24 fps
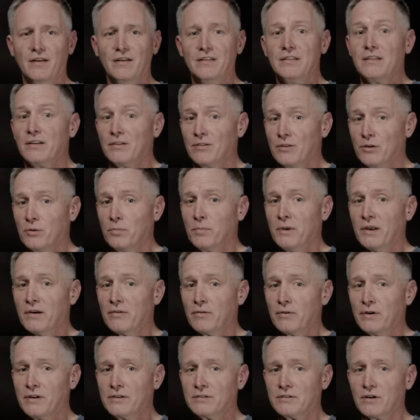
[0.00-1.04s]
did a little bit of
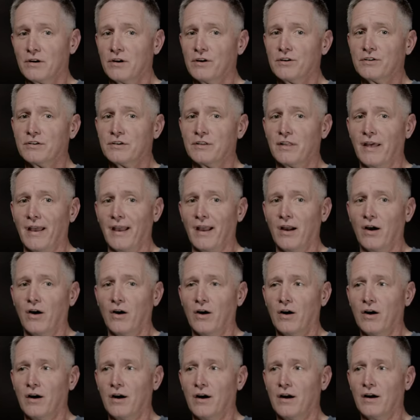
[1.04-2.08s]
research. They
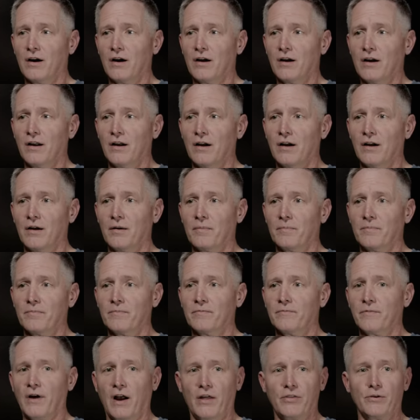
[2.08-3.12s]
are um,
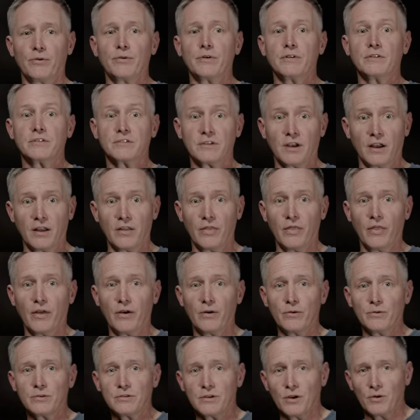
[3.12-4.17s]
father and son, though,
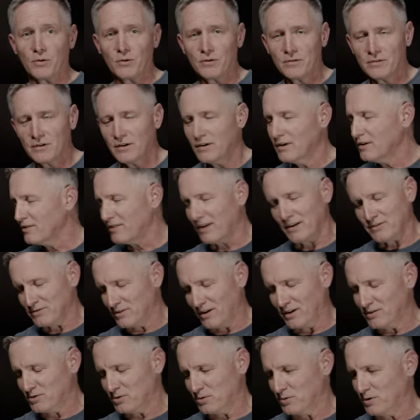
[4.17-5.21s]
so that's
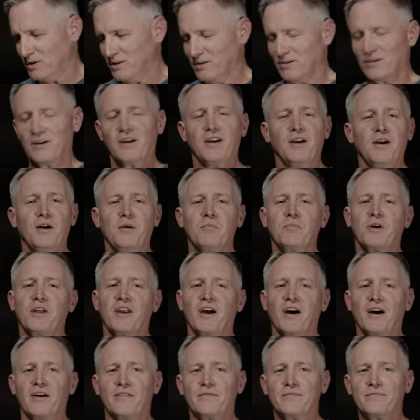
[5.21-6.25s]
not true either. But,
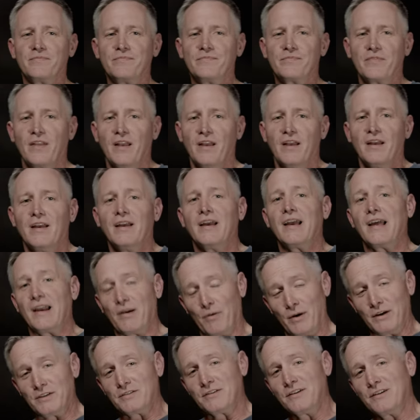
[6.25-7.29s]
uh,
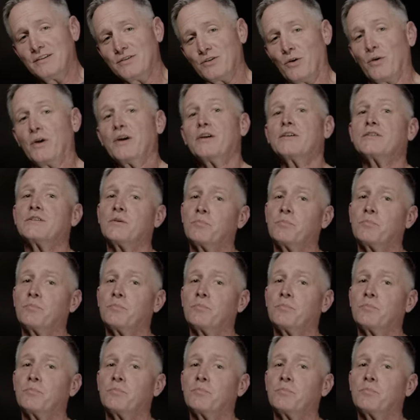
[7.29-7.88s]
anyways, so here's a